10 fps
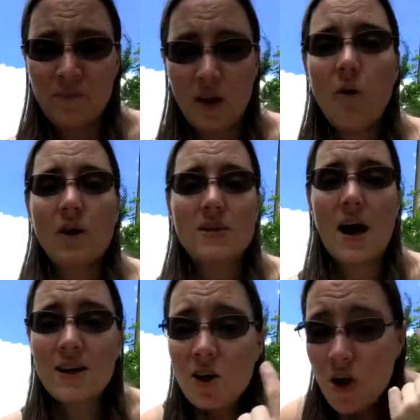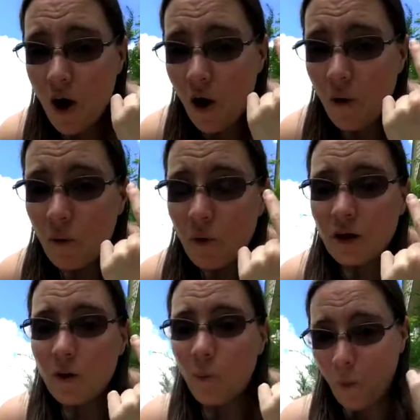No, because I know
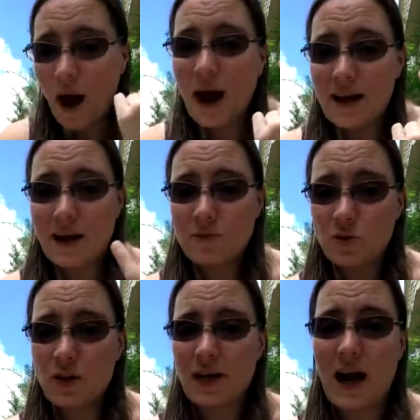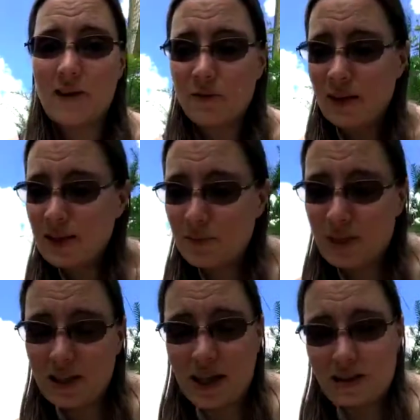why I'm doing it. I don't need to
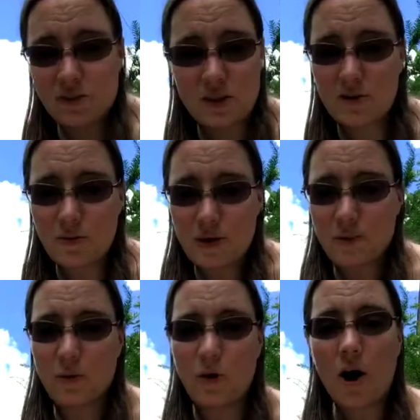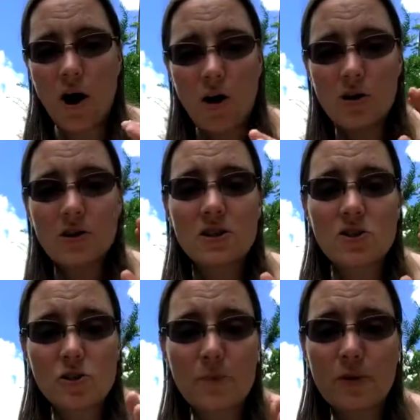be like those other people. We're all
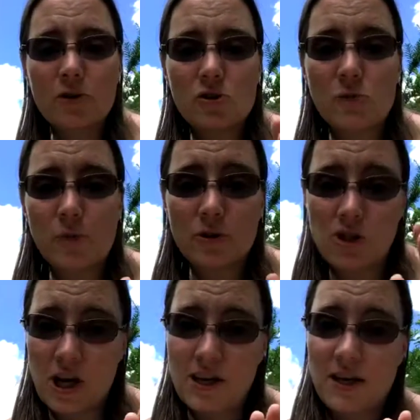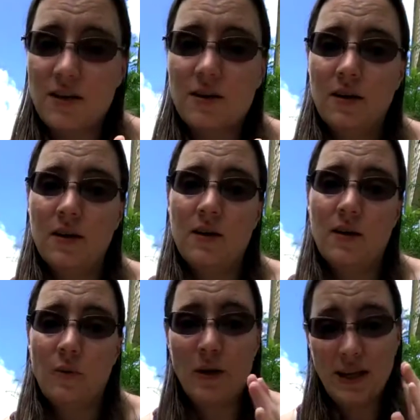super, super jaded.
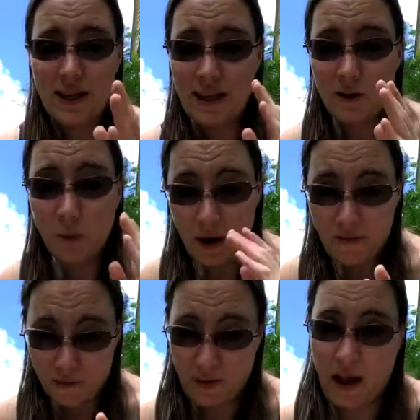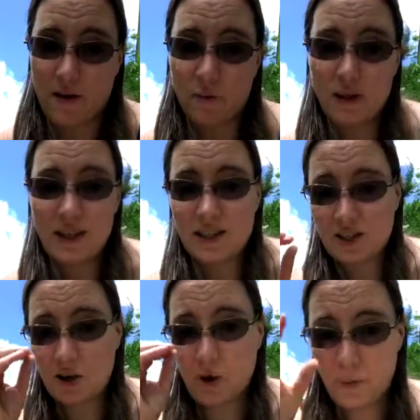We need to get away from that. We need to
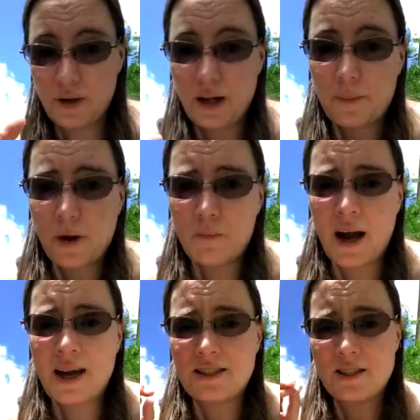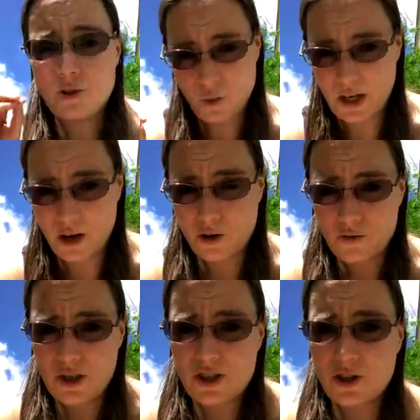start opening up our minds and doing our own
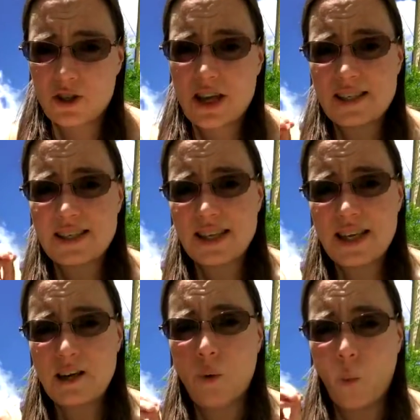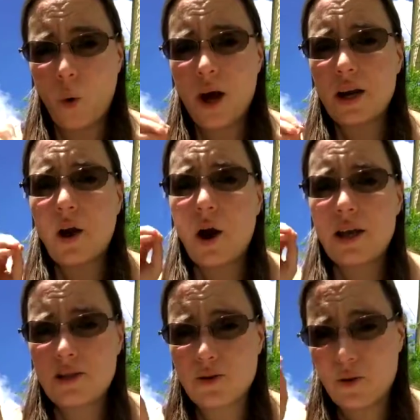research and seeing what
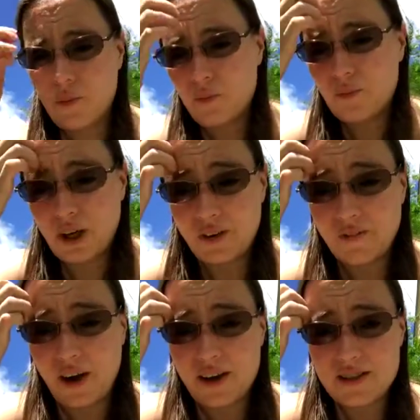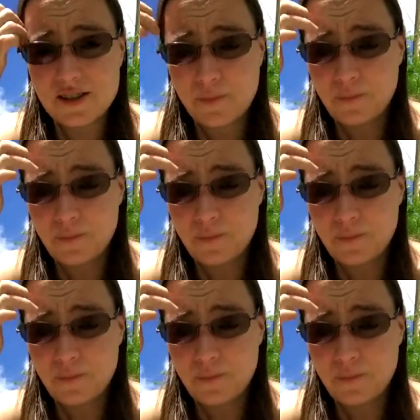is good for us.